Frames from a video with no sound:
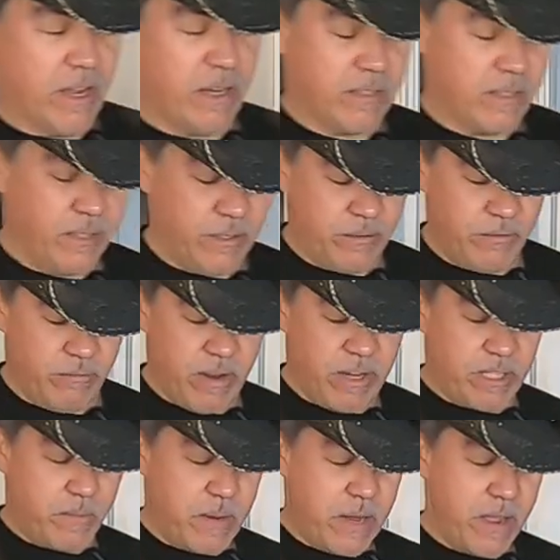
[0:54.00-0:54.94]
got a
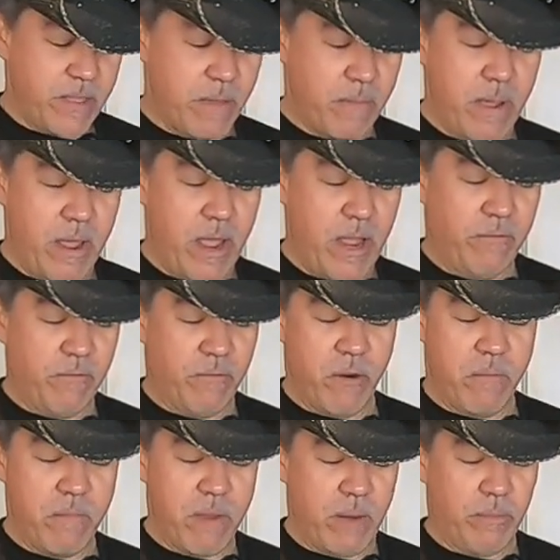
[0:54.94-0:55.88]
recipe on the back
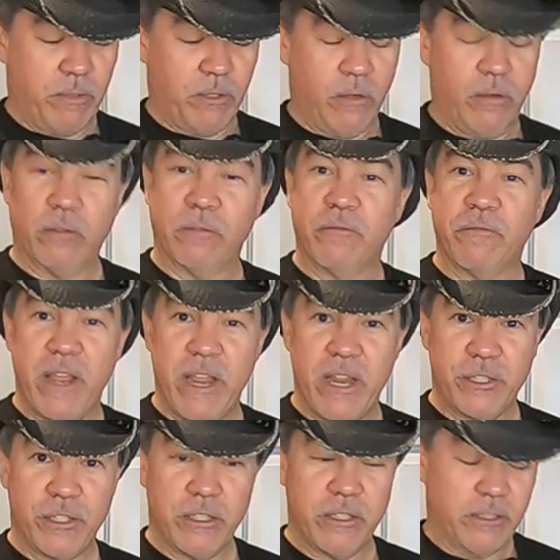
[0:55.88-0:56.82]
for a maple old
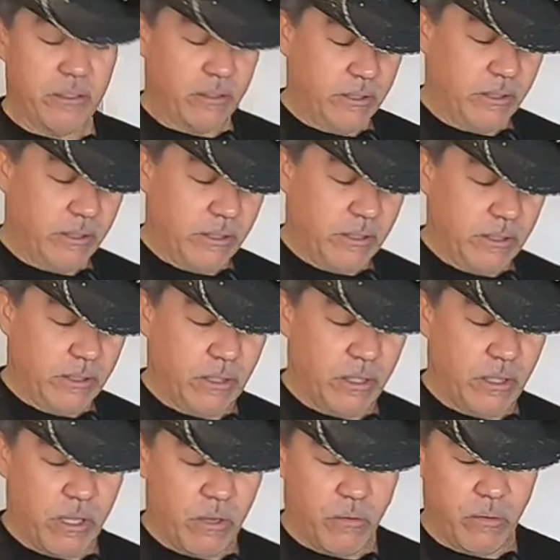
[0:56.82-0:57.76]
fashioned.
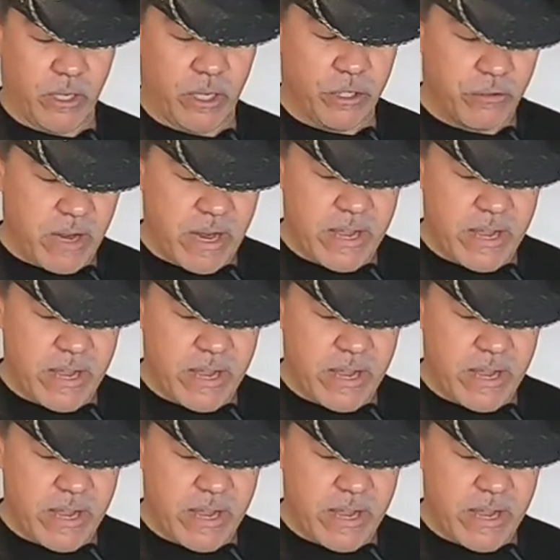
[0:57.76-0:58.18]
We're going to